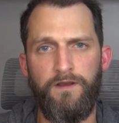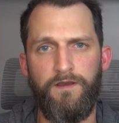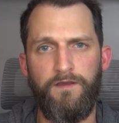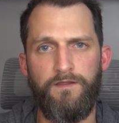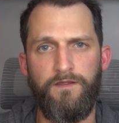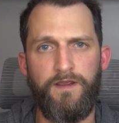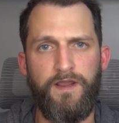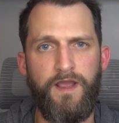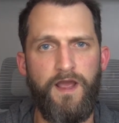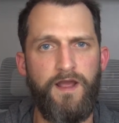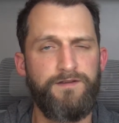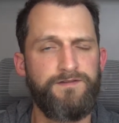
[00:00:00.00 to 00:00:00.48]

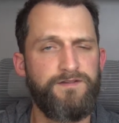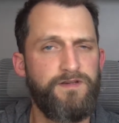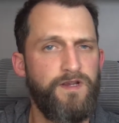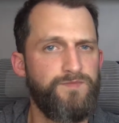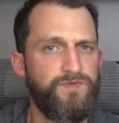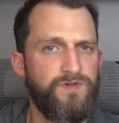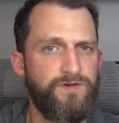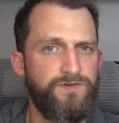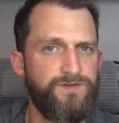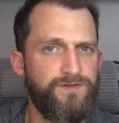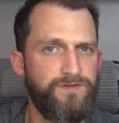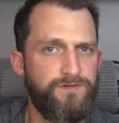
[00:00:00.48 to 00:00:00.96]
the
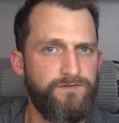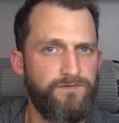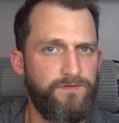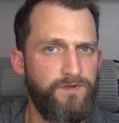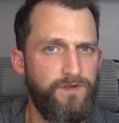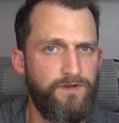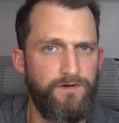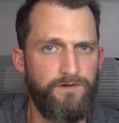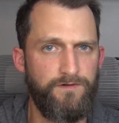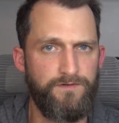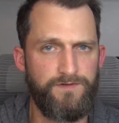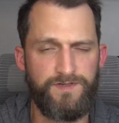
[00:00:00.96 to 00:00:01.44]
concepts
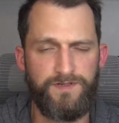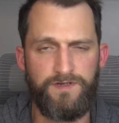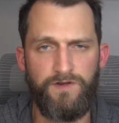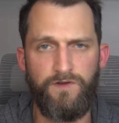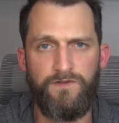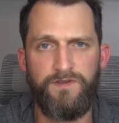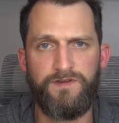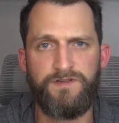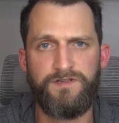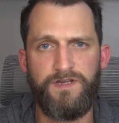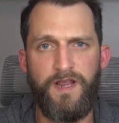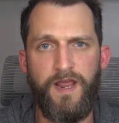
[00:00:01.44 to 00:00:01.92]
they're
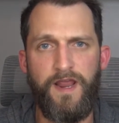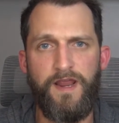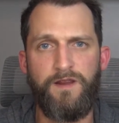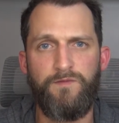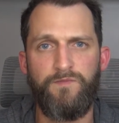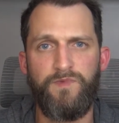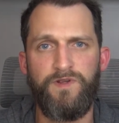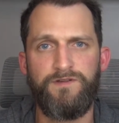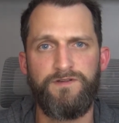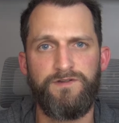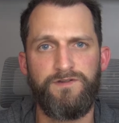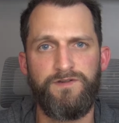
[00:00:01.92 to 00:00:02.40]
still the
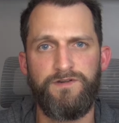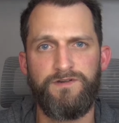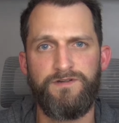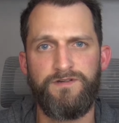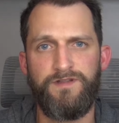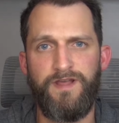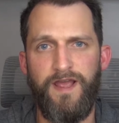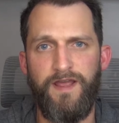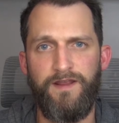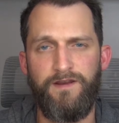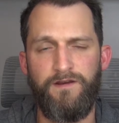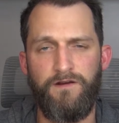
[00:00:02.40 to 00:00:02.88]
same. It's
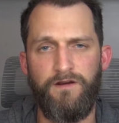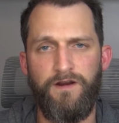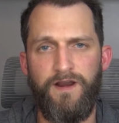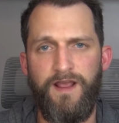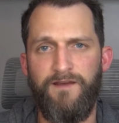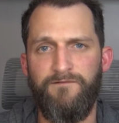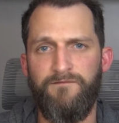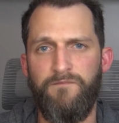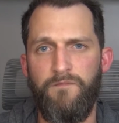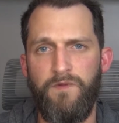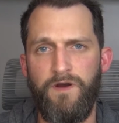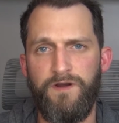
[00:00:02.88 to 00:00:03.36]
just that you're going to
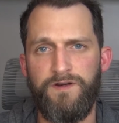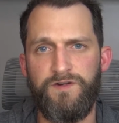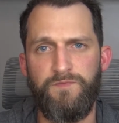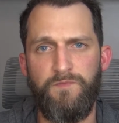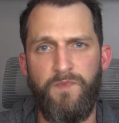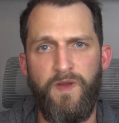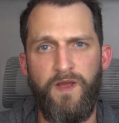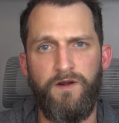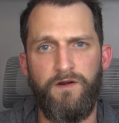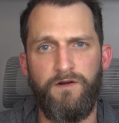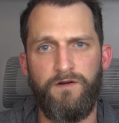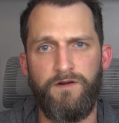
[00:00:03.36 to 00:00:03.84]
have much
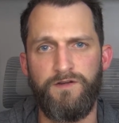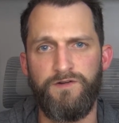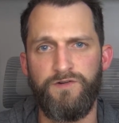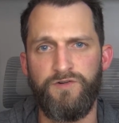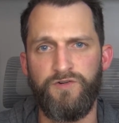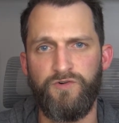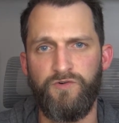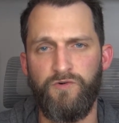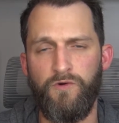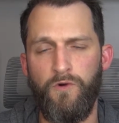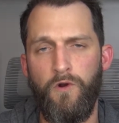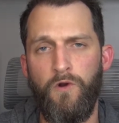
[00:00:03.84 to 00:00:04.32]
better
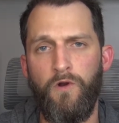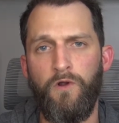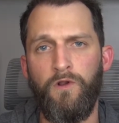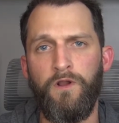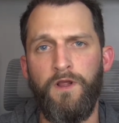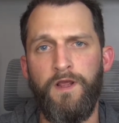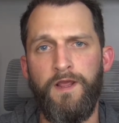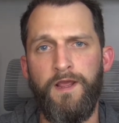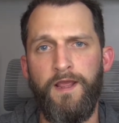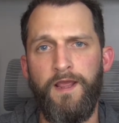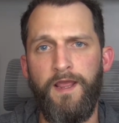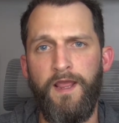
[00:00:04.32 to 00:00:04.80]

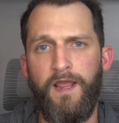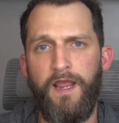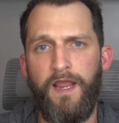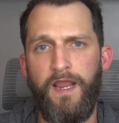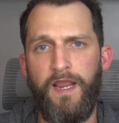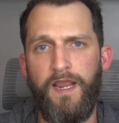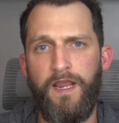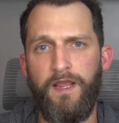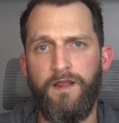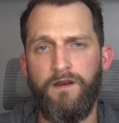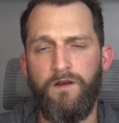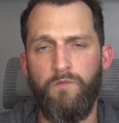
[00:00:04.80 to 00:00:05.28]
control
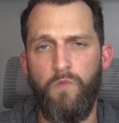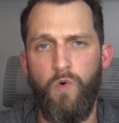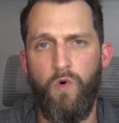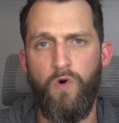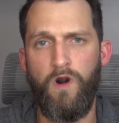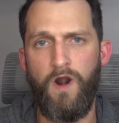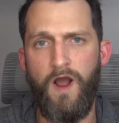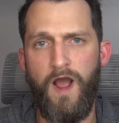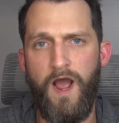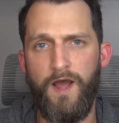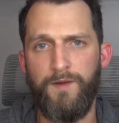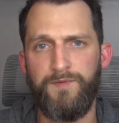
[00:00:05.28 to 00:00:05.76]
and
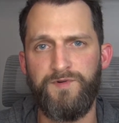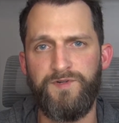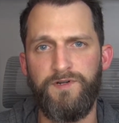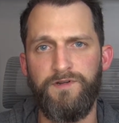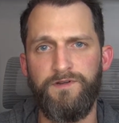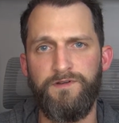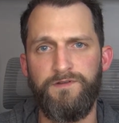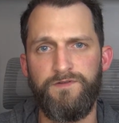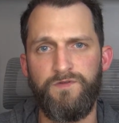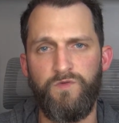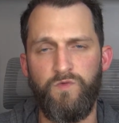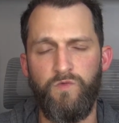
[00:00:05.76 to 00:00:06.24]
more
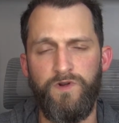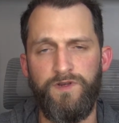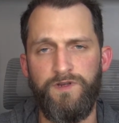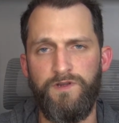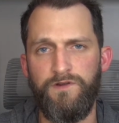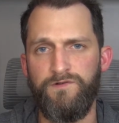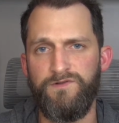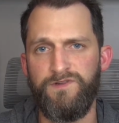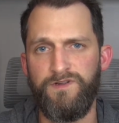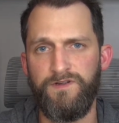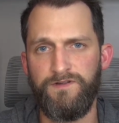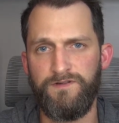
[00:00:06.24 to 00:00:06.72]
options when
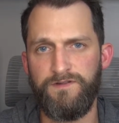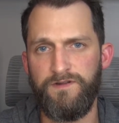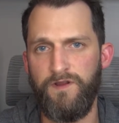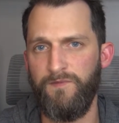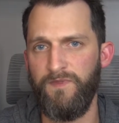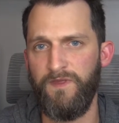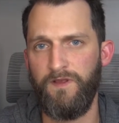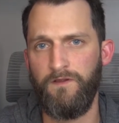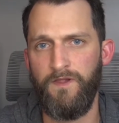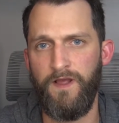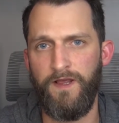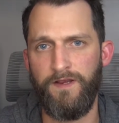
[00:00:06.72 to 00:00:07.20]
using
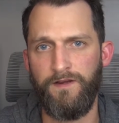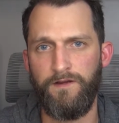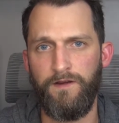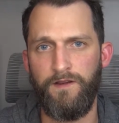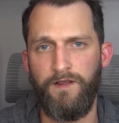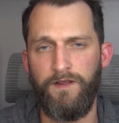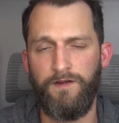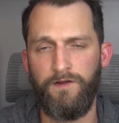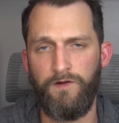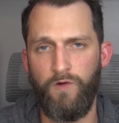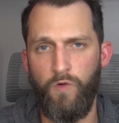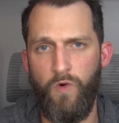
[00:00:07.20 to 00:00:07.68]
something like
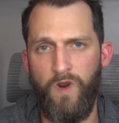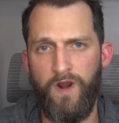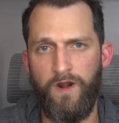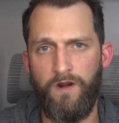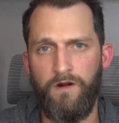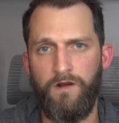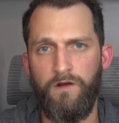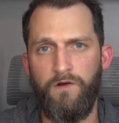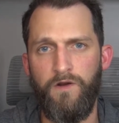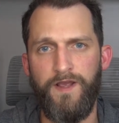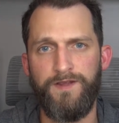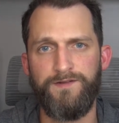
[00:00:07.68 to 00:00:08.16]
an
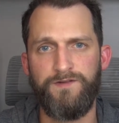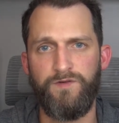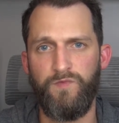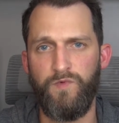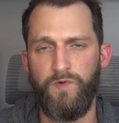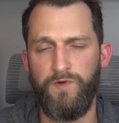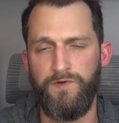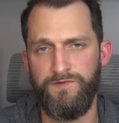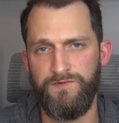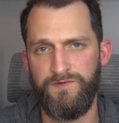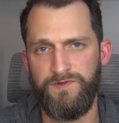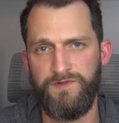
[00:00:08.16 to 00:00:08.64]
Aquaro as
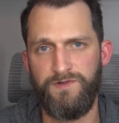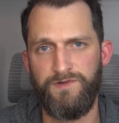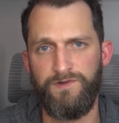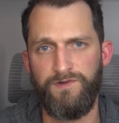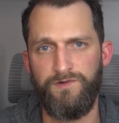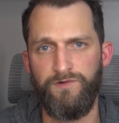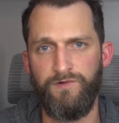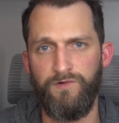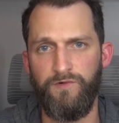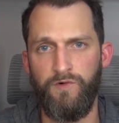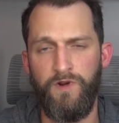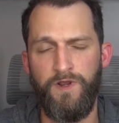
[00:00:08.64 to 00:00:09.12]
opposed
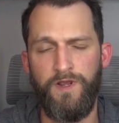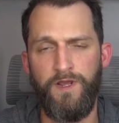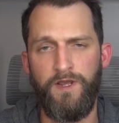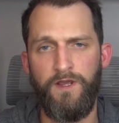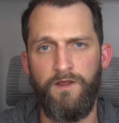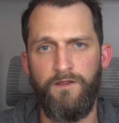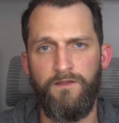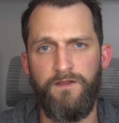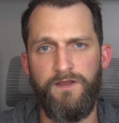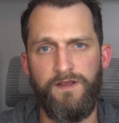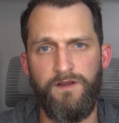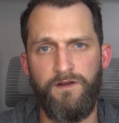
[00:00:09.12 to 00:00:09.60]
to
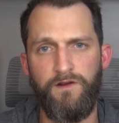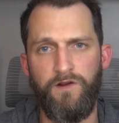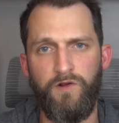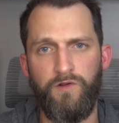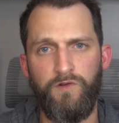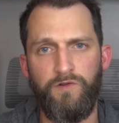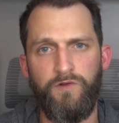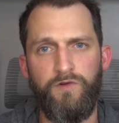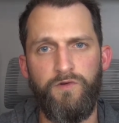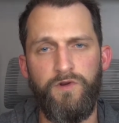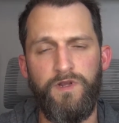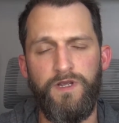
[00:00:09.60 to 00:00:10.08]
the
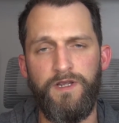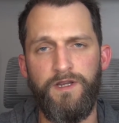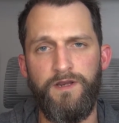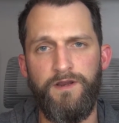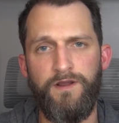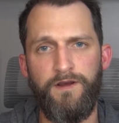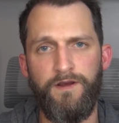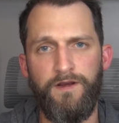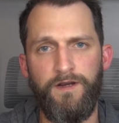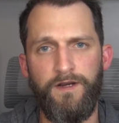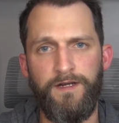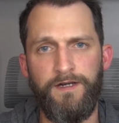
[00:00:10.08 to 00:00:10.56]

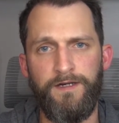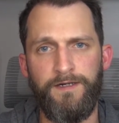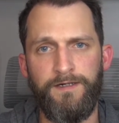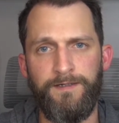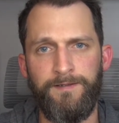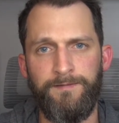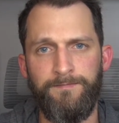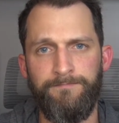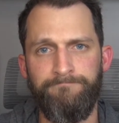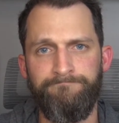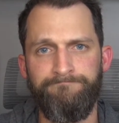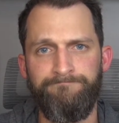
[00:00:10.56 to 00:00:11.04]
included
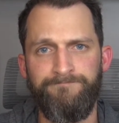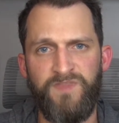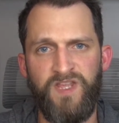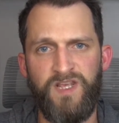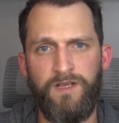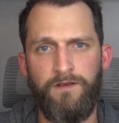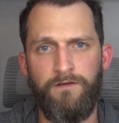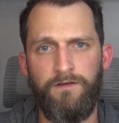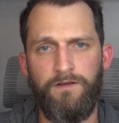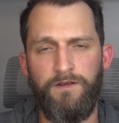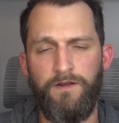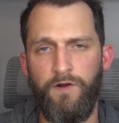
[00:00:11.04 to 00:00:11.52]

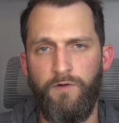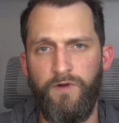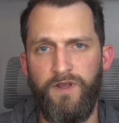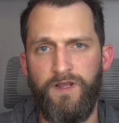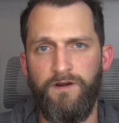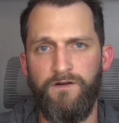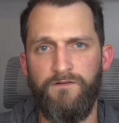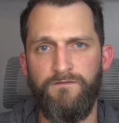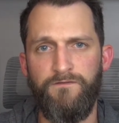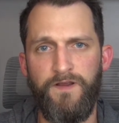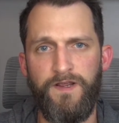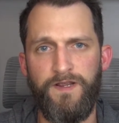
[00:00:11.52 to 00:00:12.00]

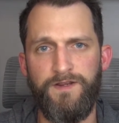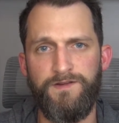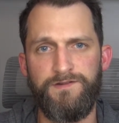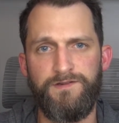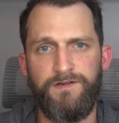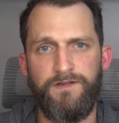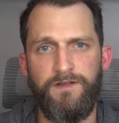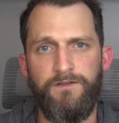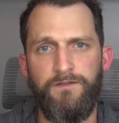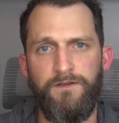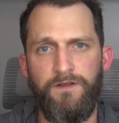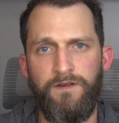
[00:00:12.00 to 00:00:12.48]

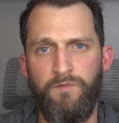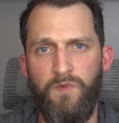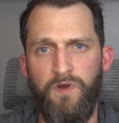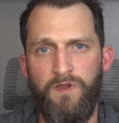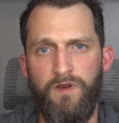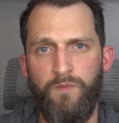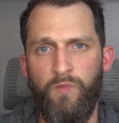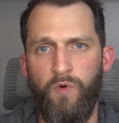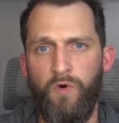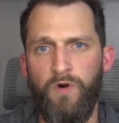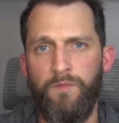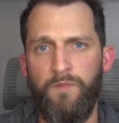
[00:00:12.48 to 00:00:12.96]
interface in the
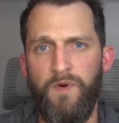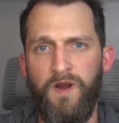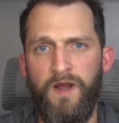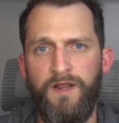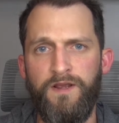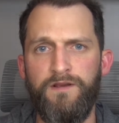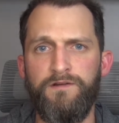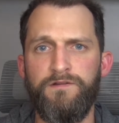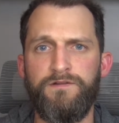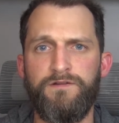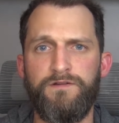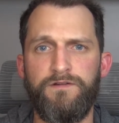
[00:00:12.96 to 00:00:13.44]
motherboard
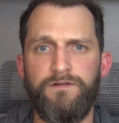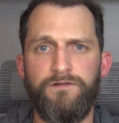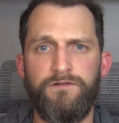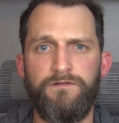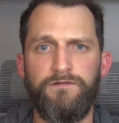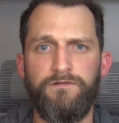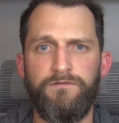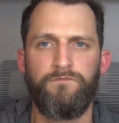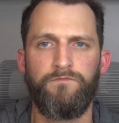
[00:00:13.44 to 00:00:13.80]
BIOS.